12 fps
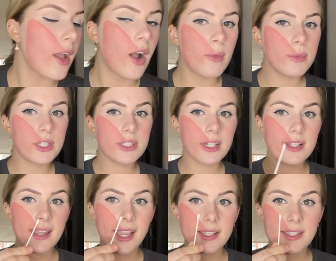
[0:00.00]
I'm just going to
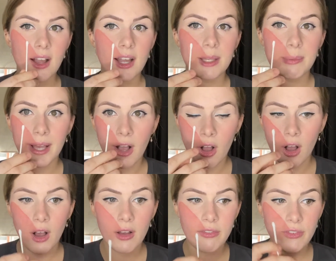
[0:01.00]
take a tiny bit
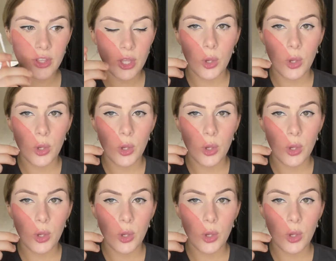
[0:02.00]
off